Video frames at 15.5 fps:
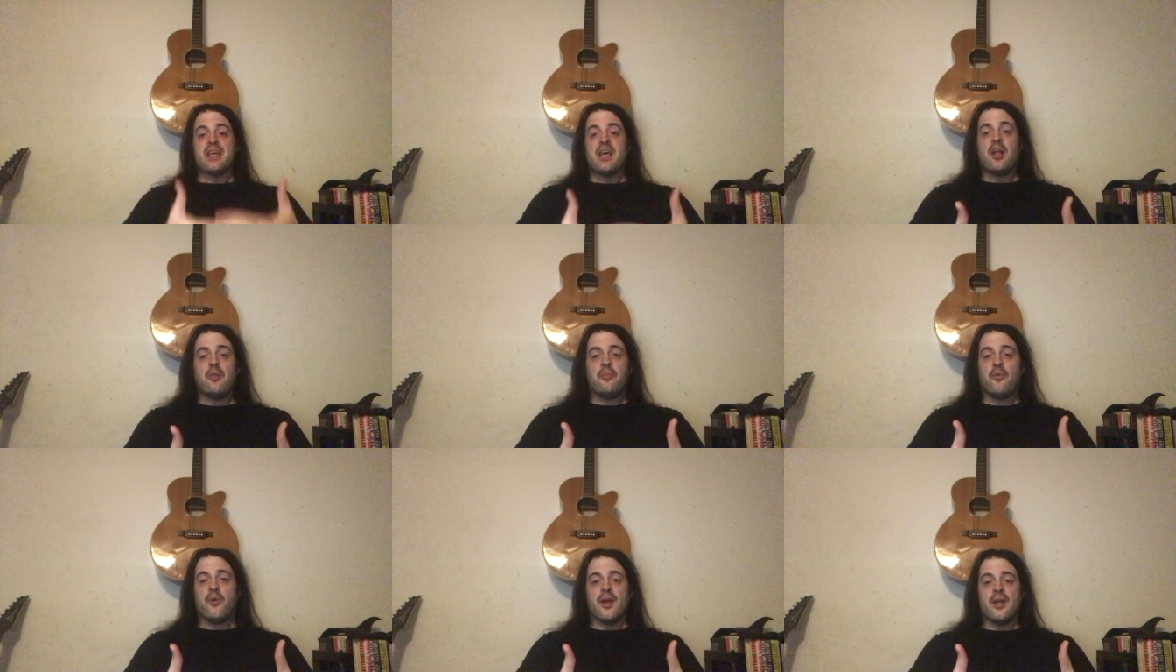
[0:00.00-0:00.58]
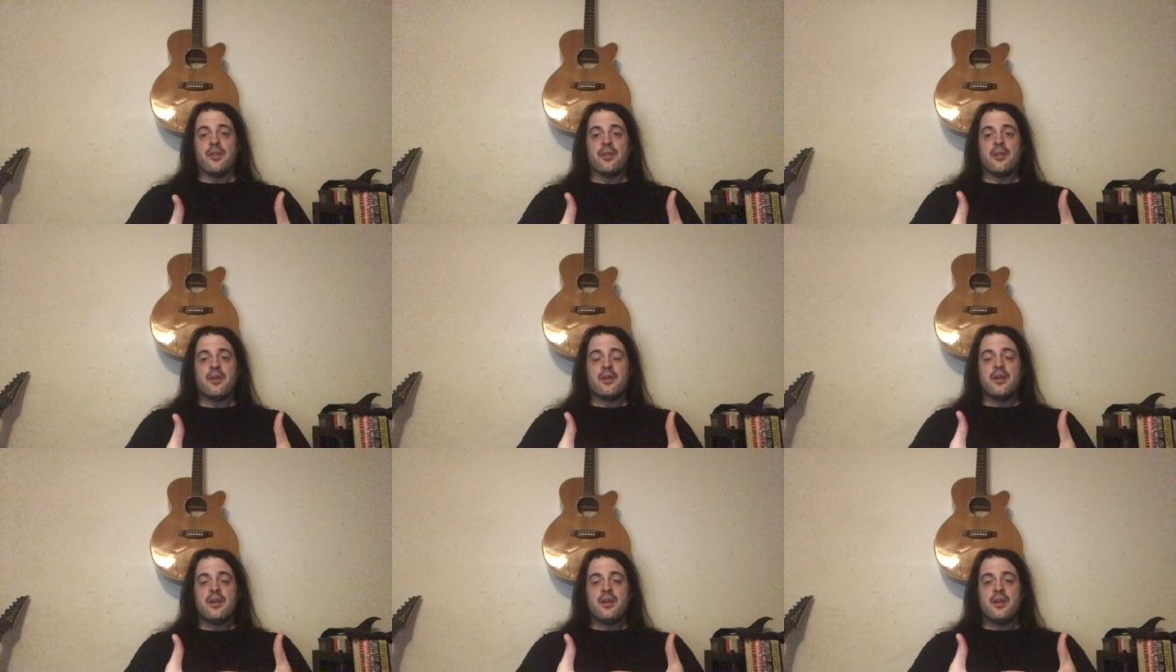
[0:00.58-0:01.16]
help with?
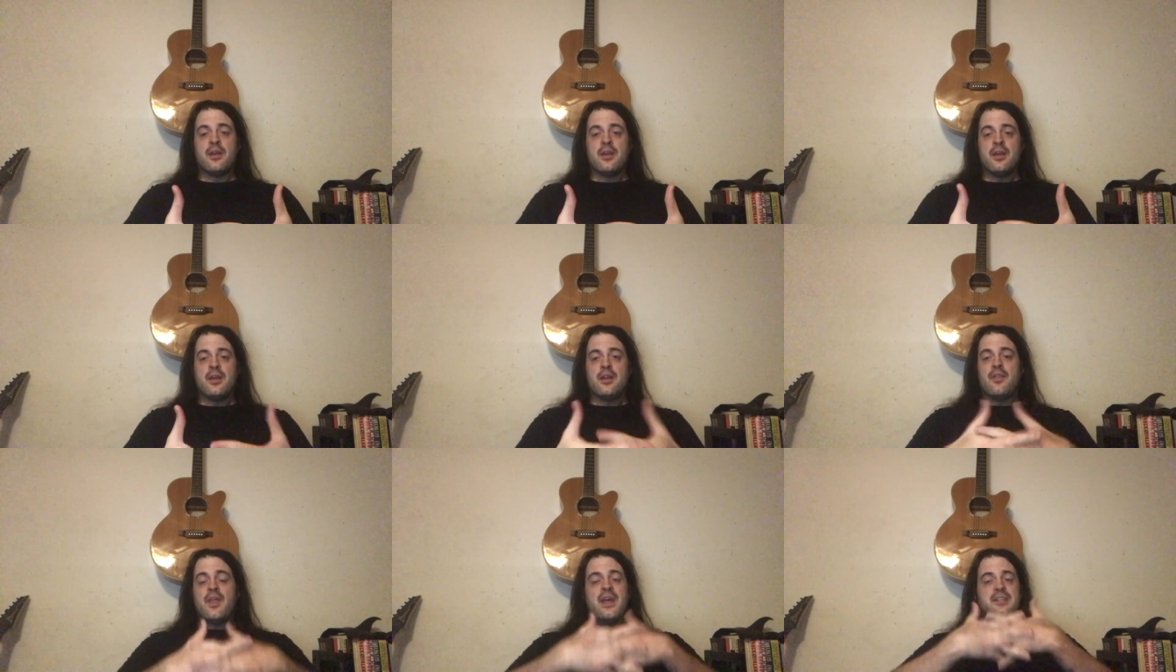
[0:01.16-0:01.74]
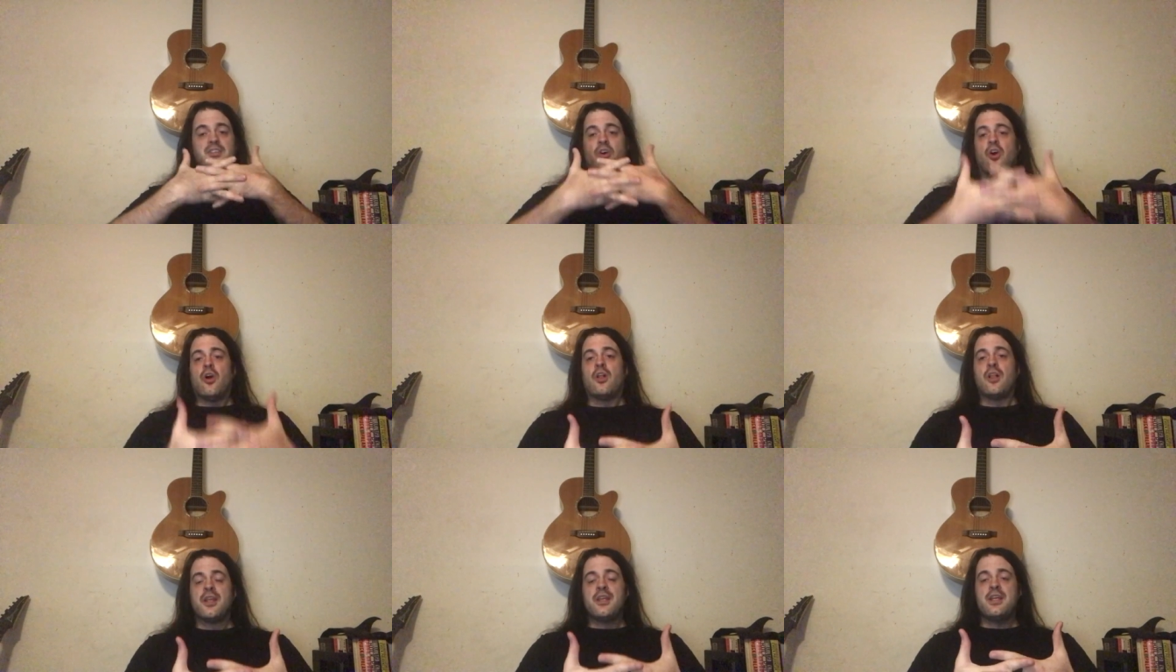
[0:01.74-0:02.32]
That's
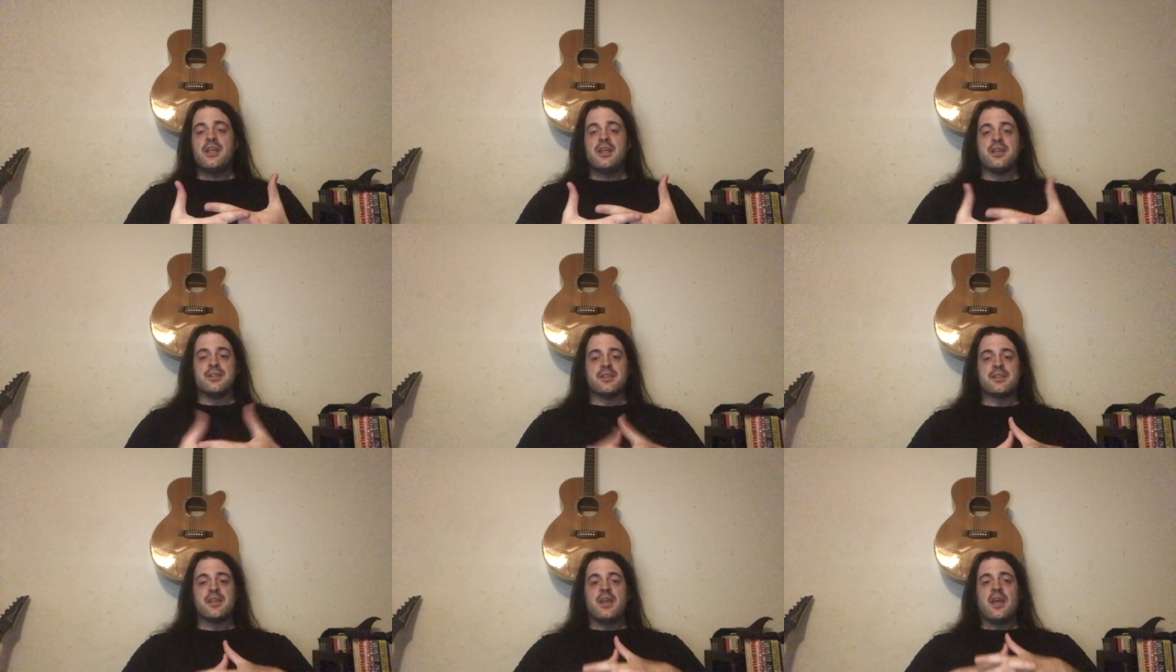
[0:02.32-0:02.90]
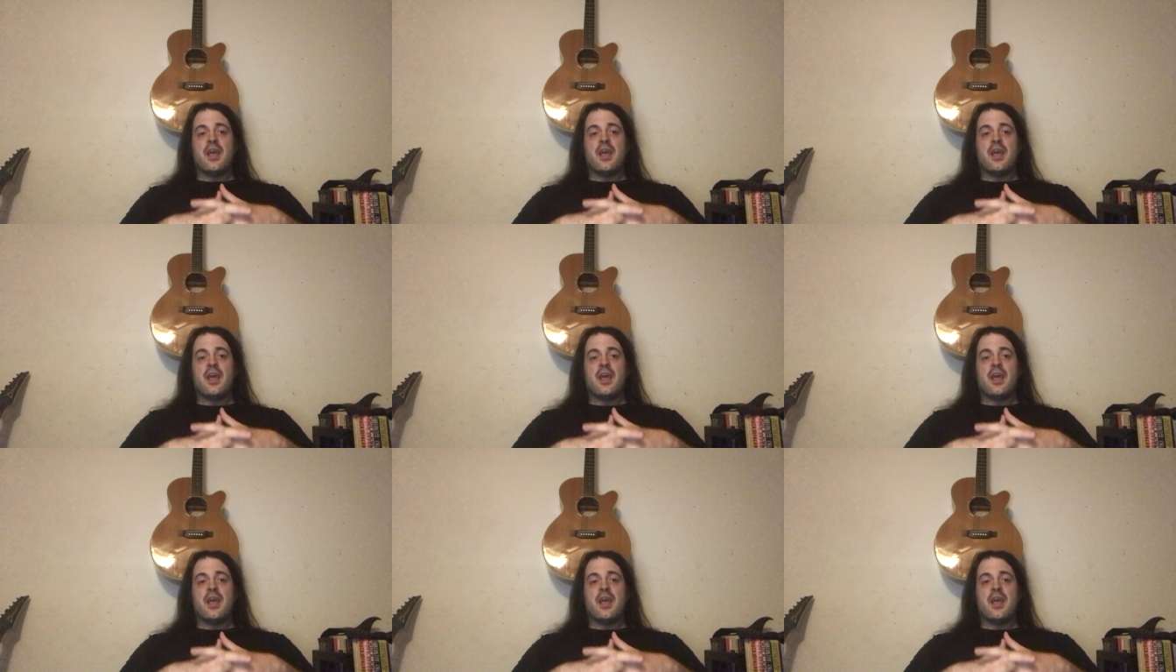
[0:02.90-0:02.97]
all it is.